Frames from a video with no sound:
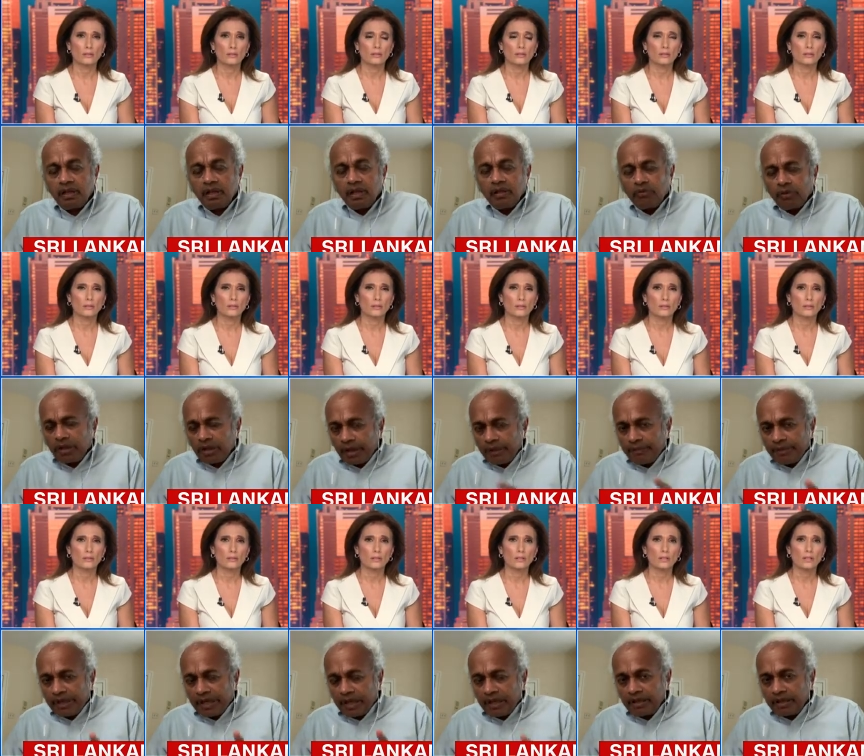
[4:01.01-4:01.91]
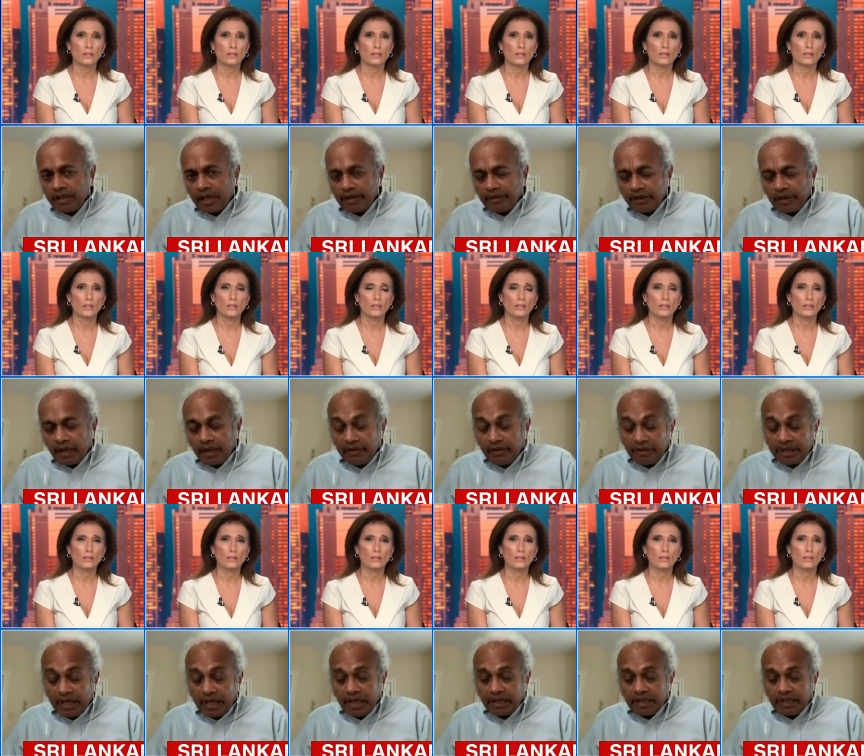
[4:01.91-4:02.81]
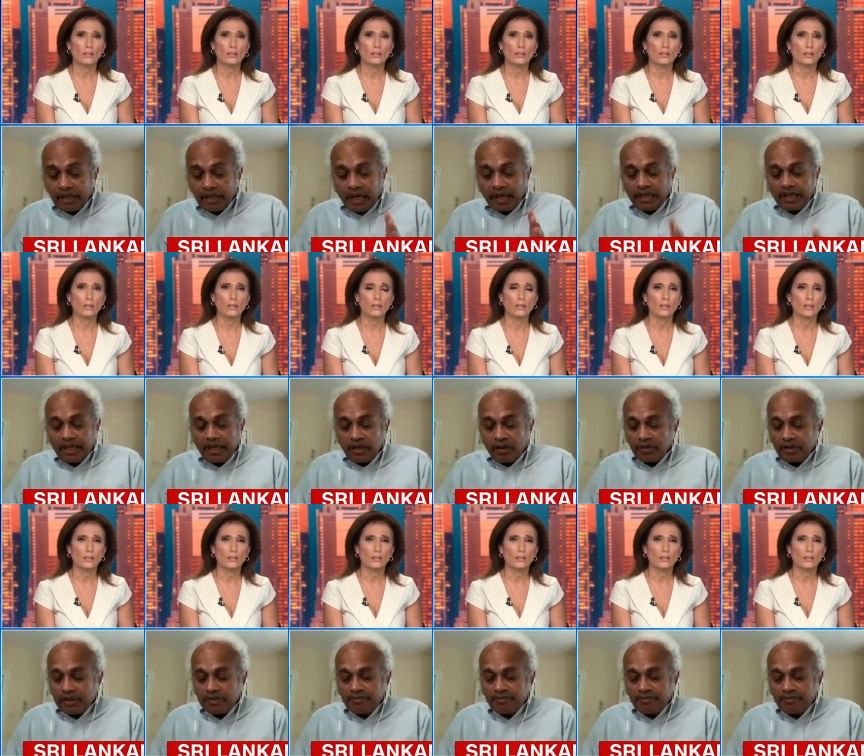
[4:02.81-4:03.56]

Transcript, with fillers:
Speaker 1: Well, uh, but I, I mean, I, I can only